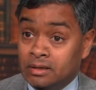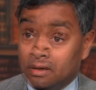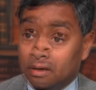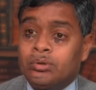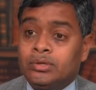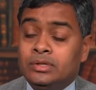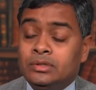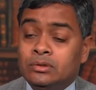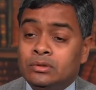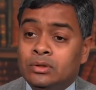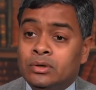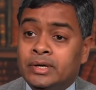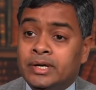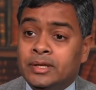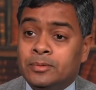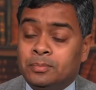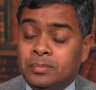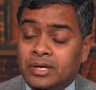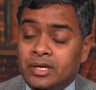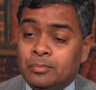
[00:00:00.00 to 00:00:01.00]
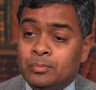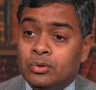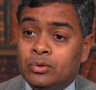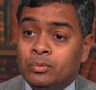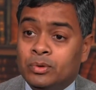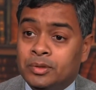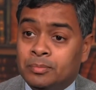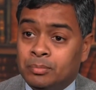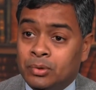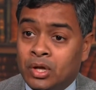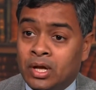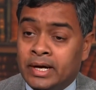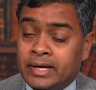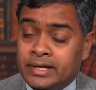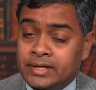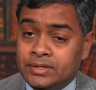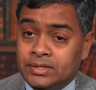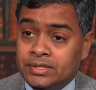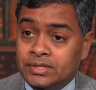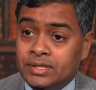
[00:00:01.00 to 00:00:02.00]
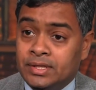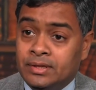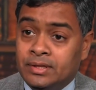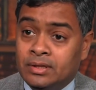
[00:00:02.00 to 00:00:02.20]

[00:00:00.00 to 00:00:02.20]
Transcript: When you look at people with blockages